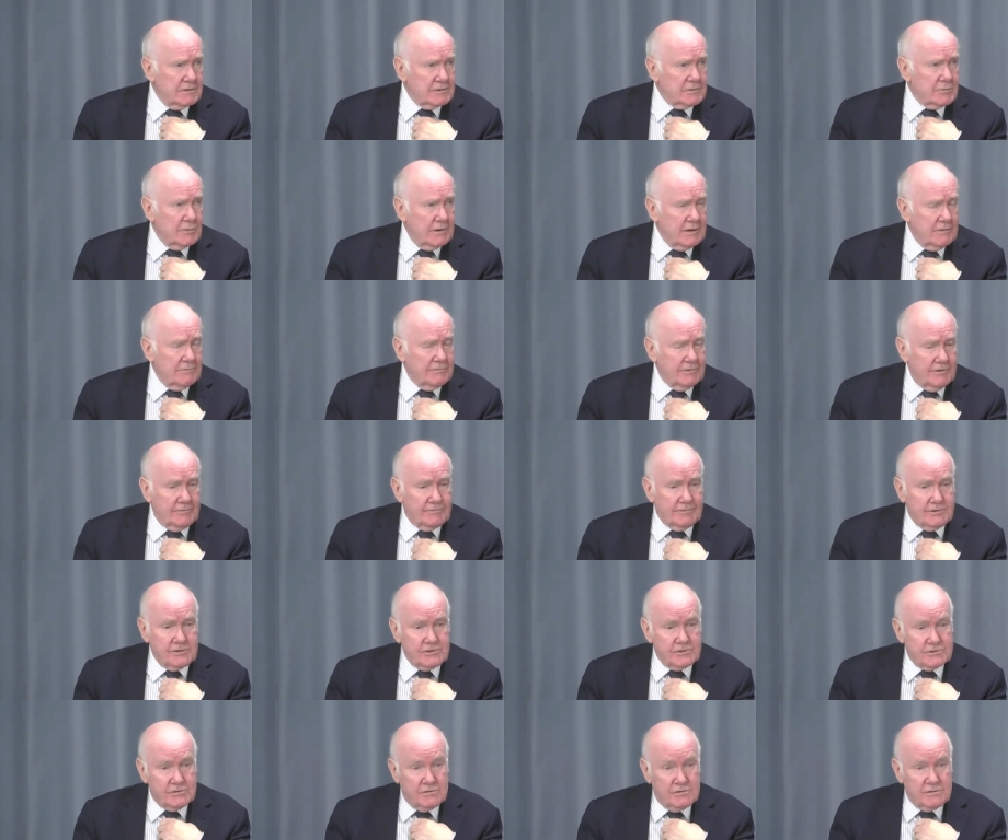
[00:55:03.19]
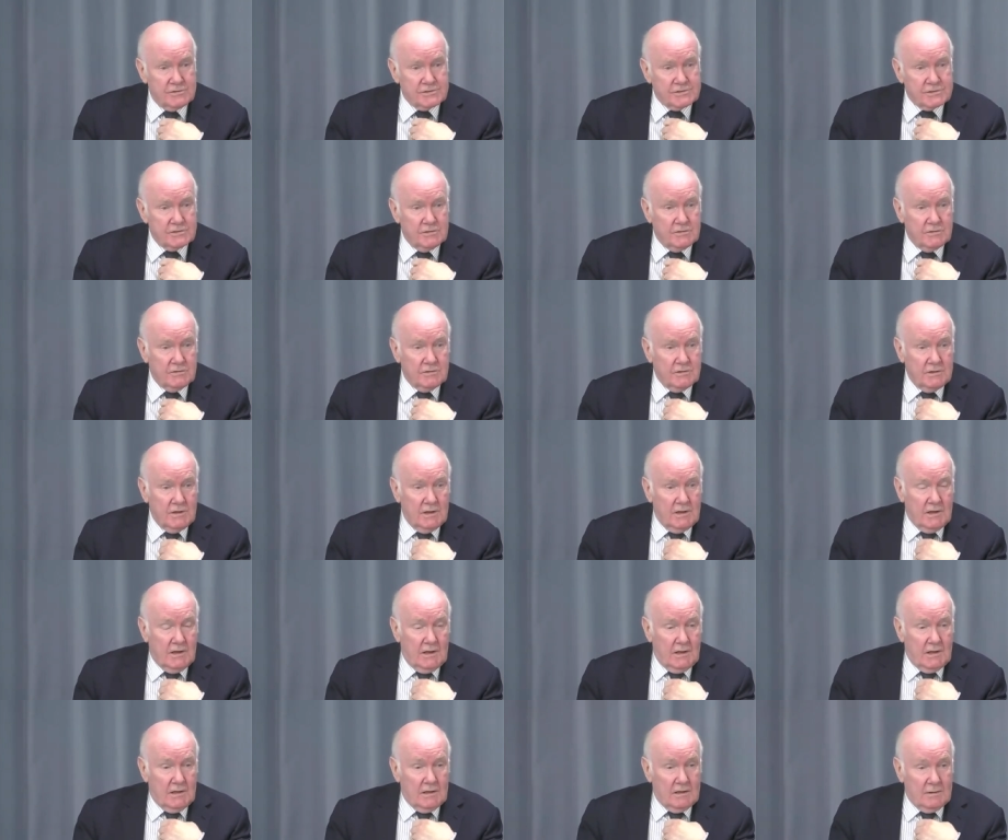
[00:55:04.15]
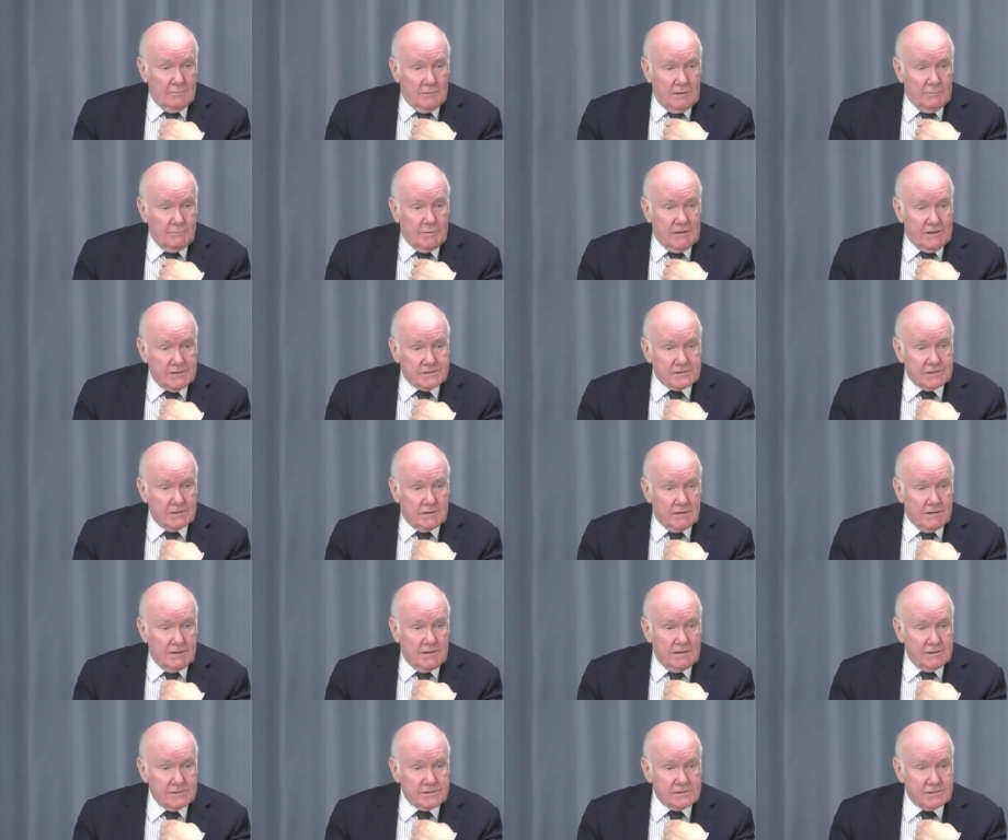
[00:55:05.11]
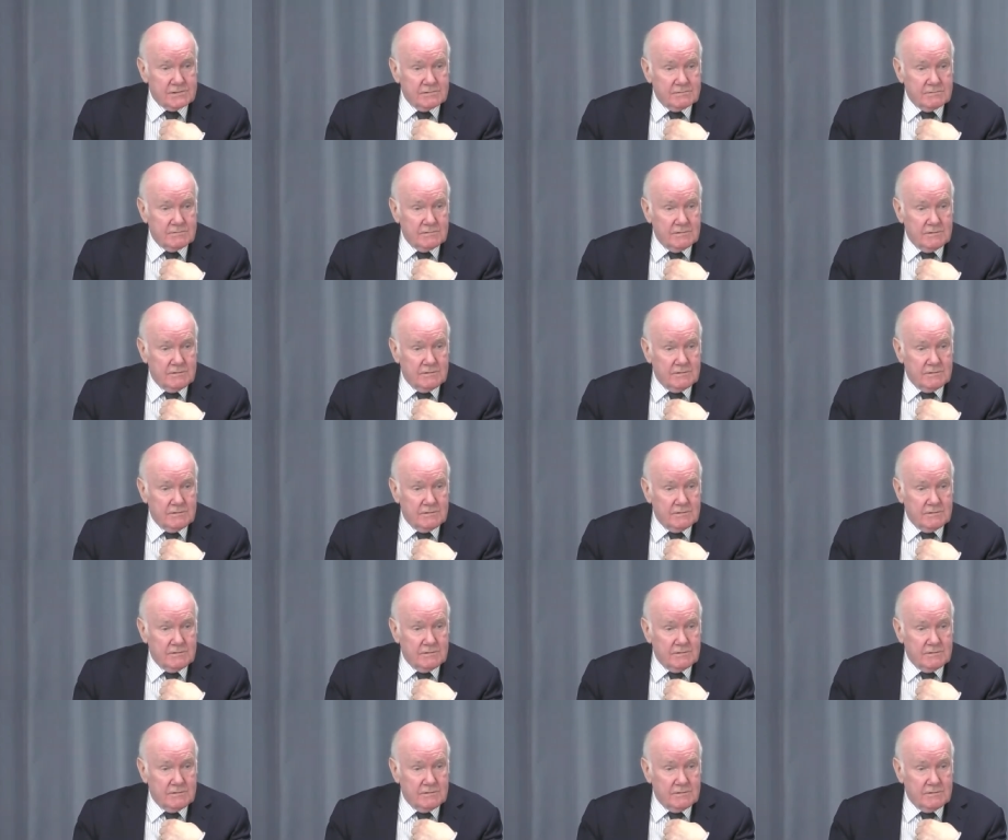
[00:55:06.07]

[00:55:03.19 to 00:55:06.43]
25th of June. So, I mean, basically, it's